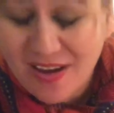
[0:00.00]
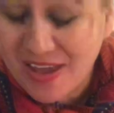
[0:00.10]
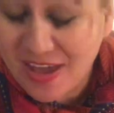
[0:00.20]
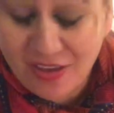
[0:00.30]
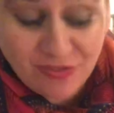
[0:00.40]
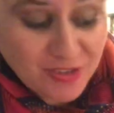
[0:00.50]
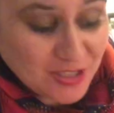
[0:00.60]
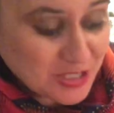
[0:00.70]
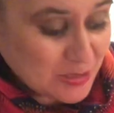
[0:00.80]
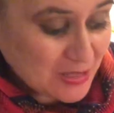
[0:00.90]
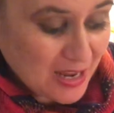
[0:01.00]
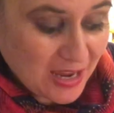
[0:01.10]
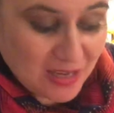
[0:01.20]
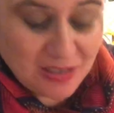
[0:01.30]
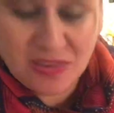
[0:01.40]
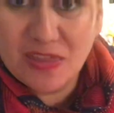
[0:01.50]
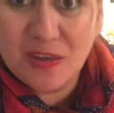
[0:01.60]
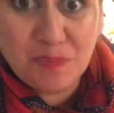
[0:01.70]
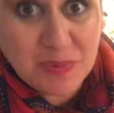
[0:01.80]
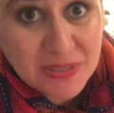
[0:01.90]
I have just had
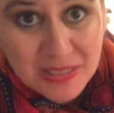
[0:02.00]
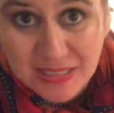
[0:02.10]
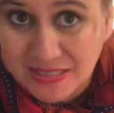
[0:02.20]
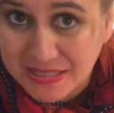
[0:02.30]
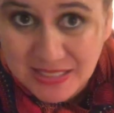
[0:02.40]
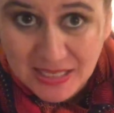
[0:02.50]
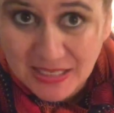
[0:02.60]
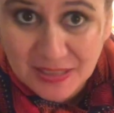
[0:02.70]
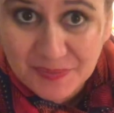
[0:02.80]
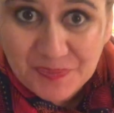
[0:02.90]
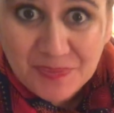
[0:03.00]
the busiest day.